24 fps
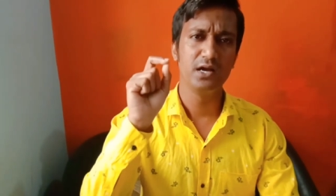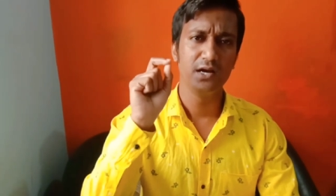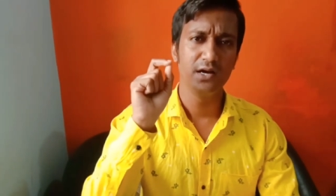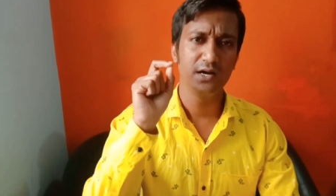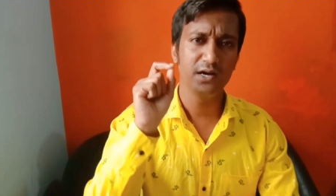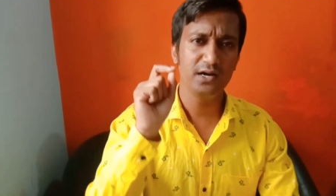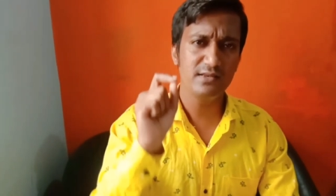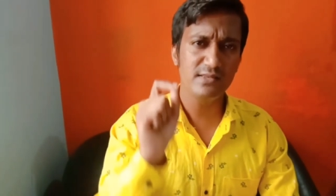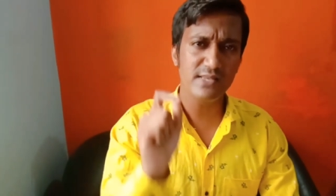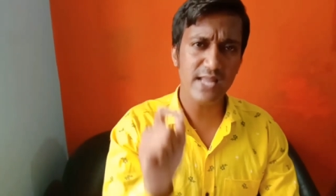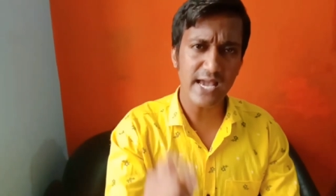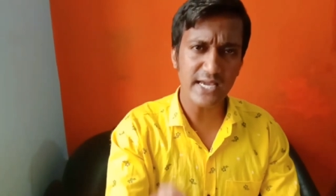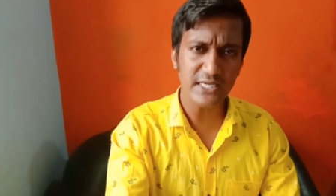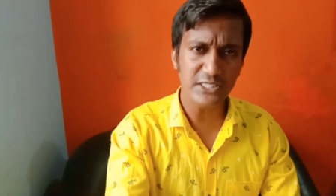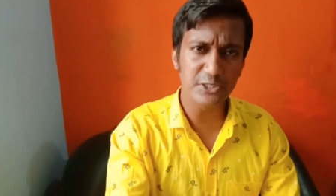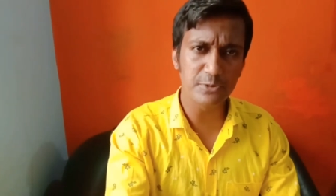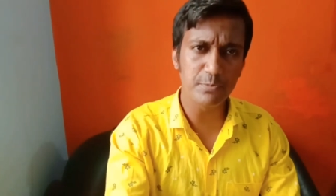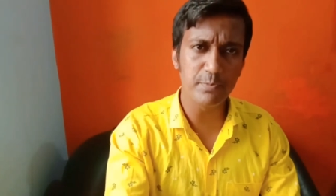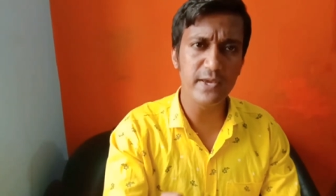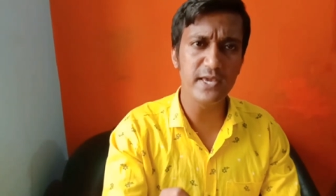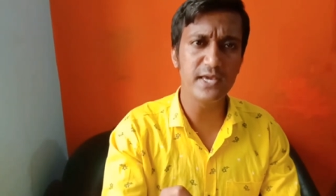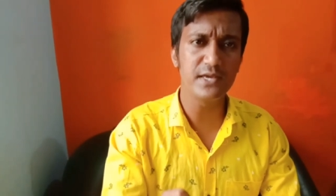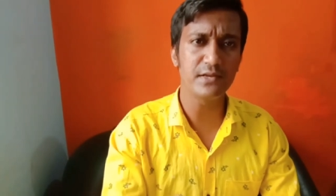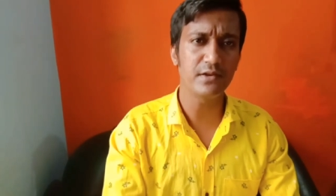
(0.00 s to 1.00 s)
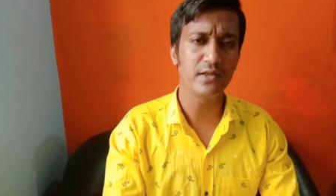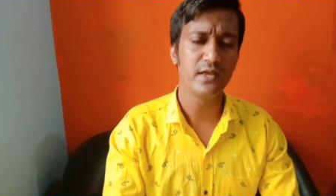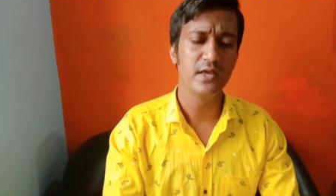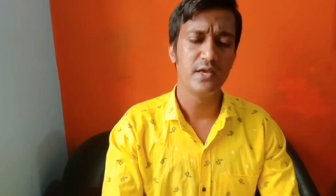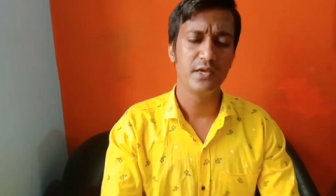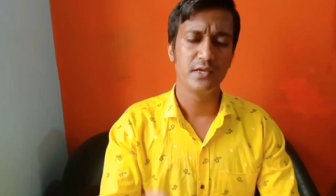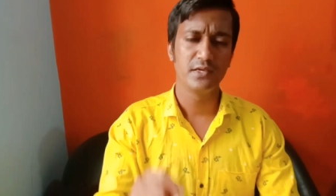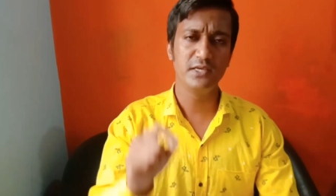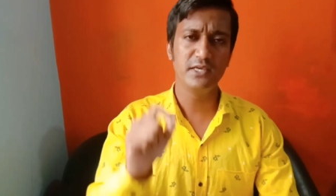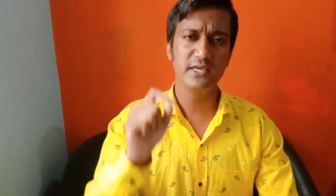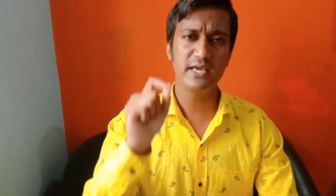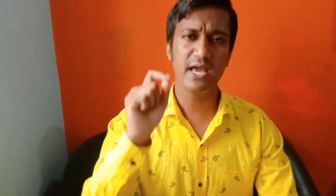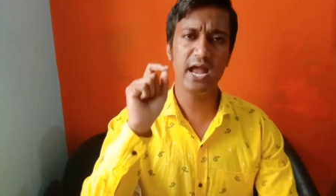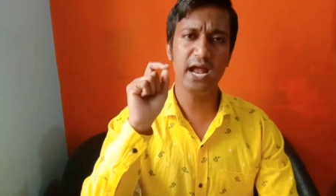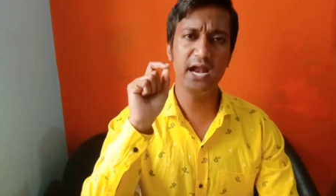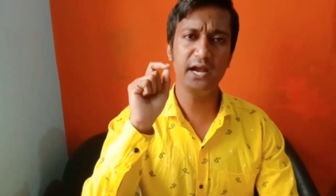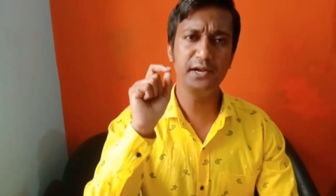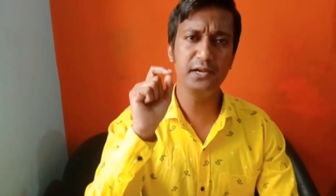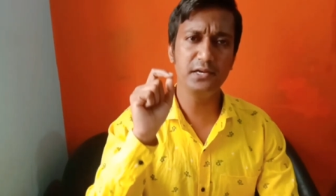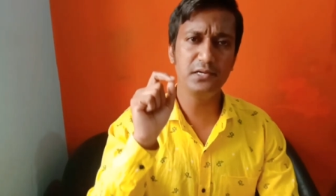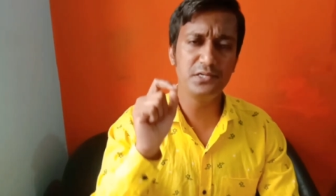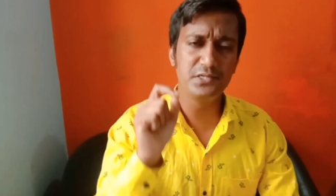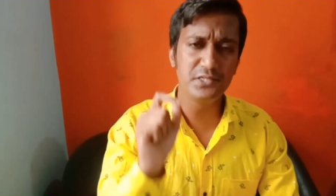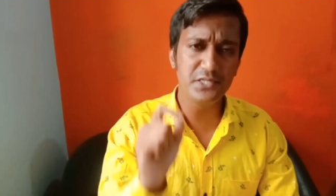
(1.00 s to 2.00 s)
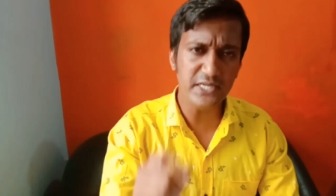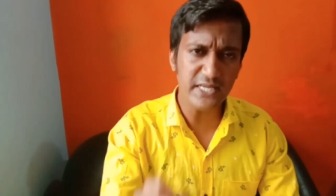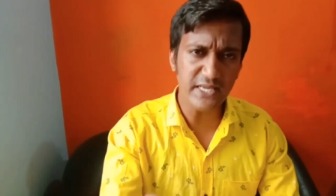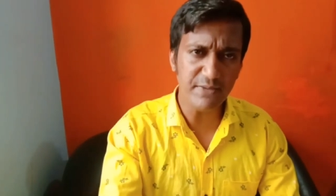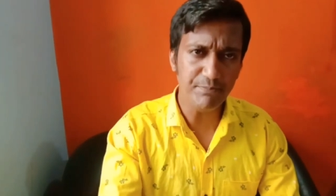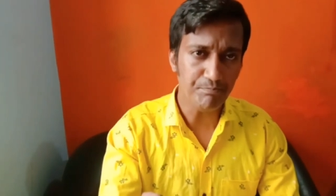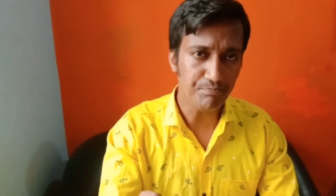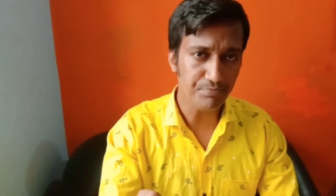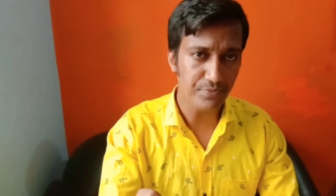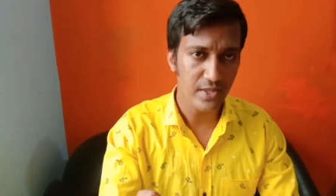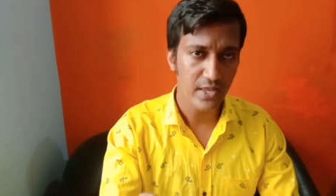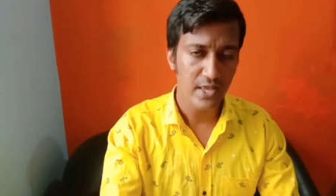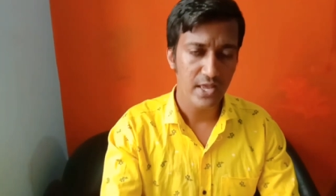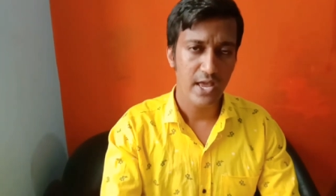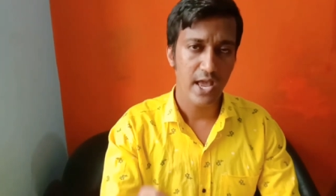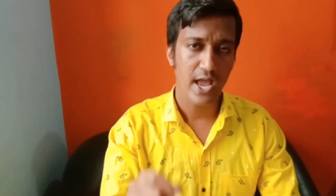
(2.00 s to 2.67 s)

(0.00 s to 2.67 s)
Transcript: a nightmare. He had a dream.